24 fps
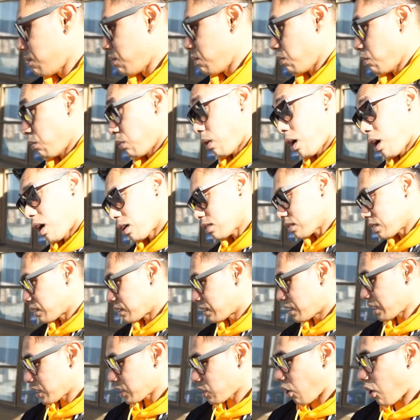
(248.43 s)
Well,
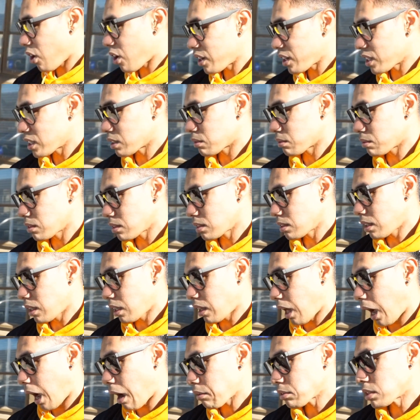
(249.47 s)
this car
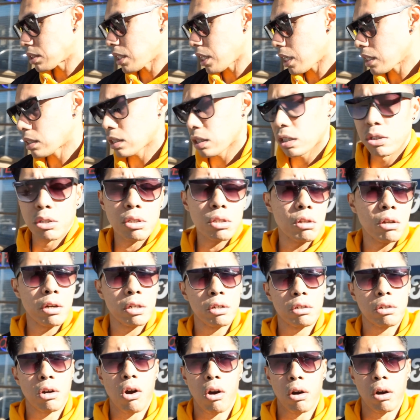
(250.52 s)
I would say it's a good
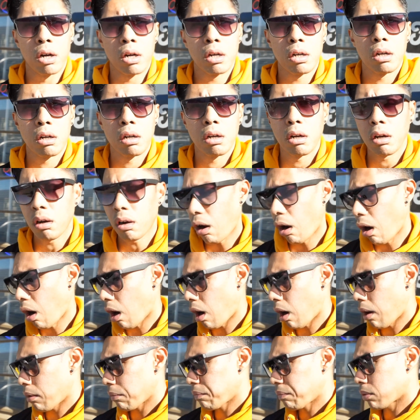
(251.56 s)
learner car.
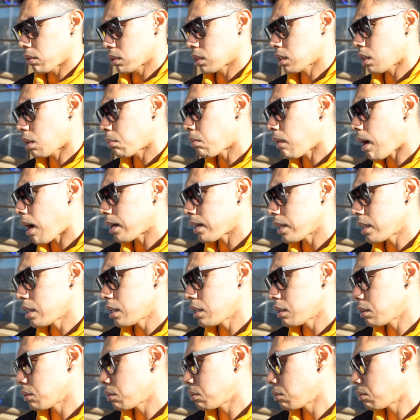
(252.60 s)
For
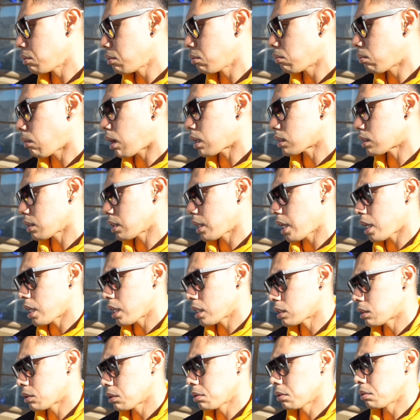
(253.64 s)
somebody who wants to get
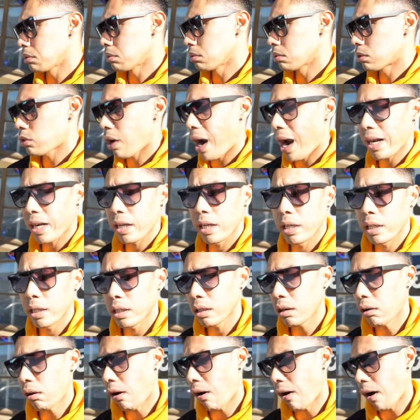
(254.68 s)
into tracking,
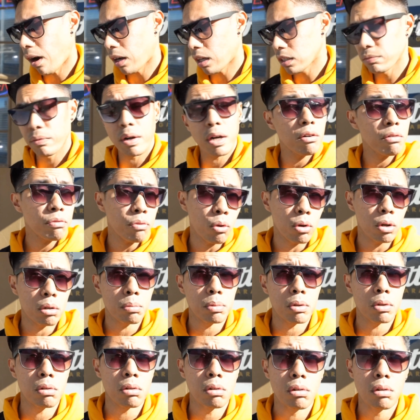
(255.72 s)
it's very affordable.